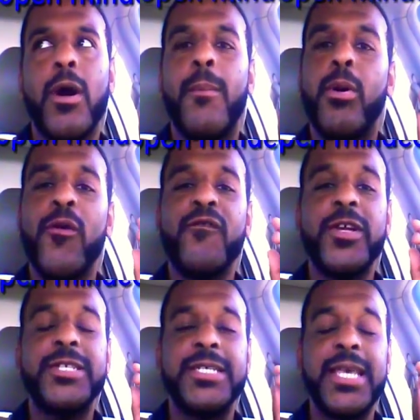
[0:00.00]
A
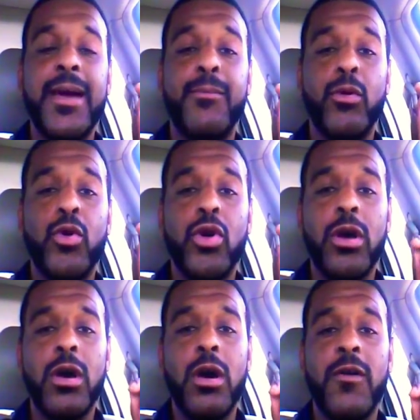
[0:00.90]
perfect example
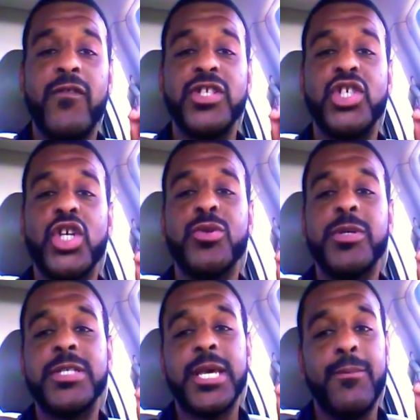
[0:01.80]
of a
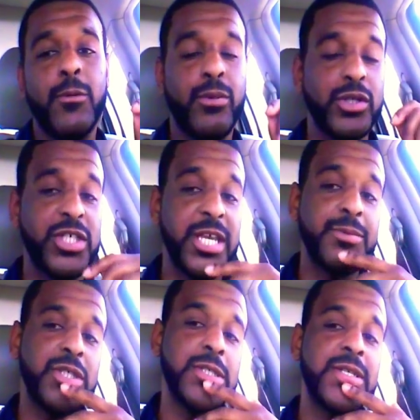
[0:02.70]
judgment type of
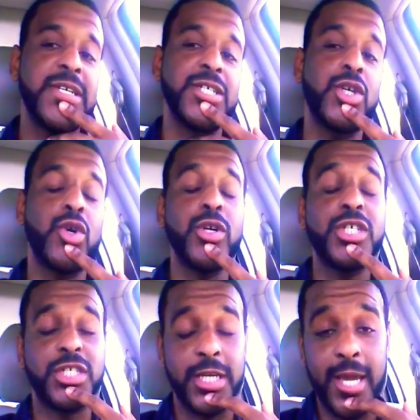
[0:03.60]
perception is
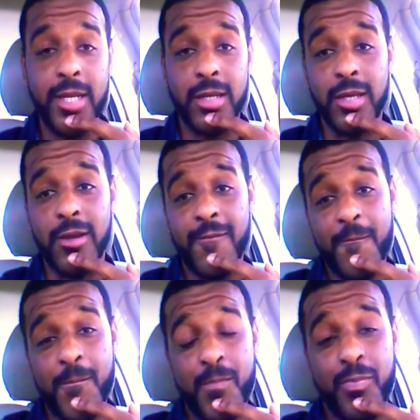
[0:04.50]
Christianity.
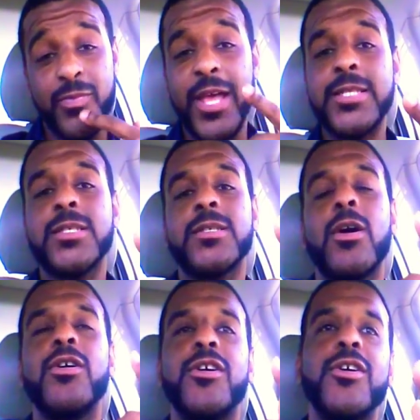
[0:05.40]
That's
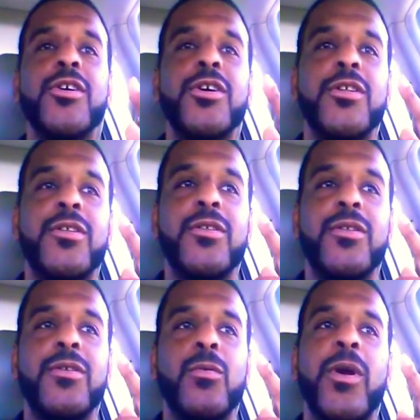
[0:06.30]
a good
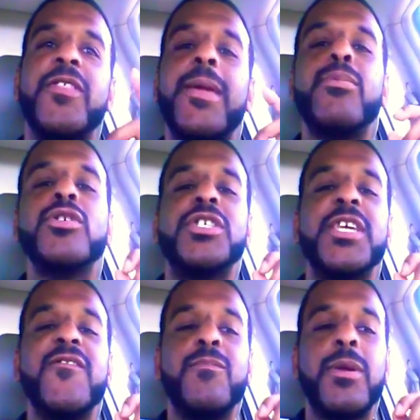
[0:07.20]
way. They
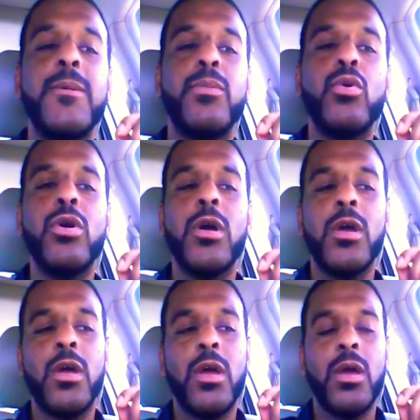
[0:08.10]
perceive people
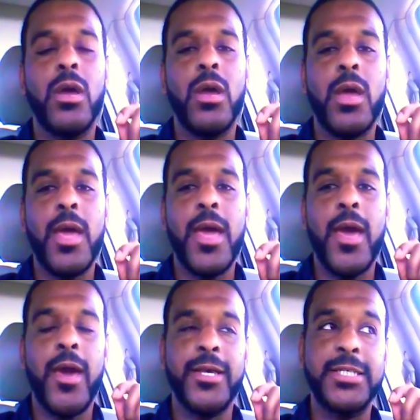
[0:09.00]

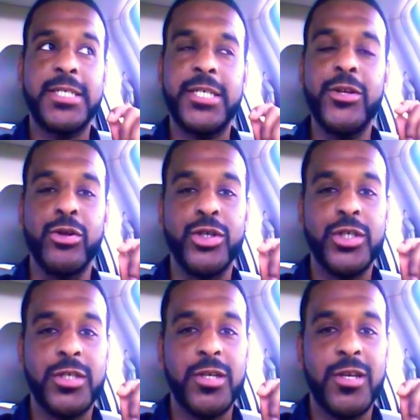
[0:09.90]
as
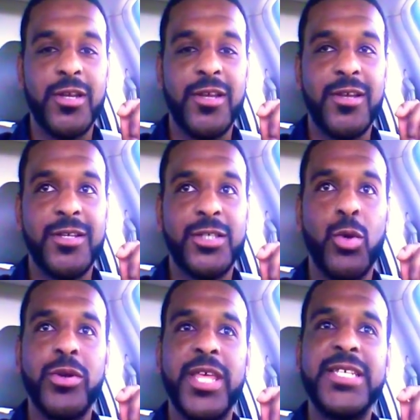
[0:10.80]
sinners.
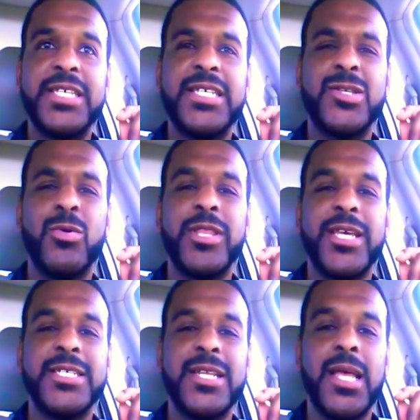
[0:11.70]
So when they see someone
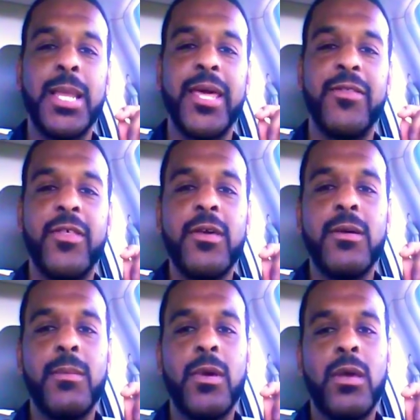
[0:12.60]
that's not like
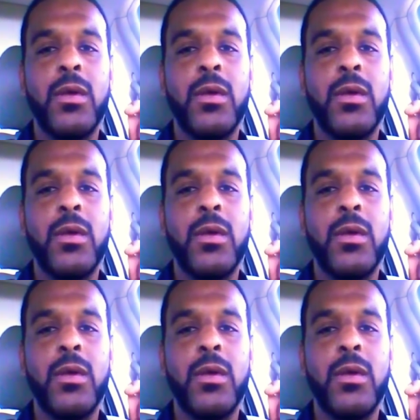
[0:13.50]
them,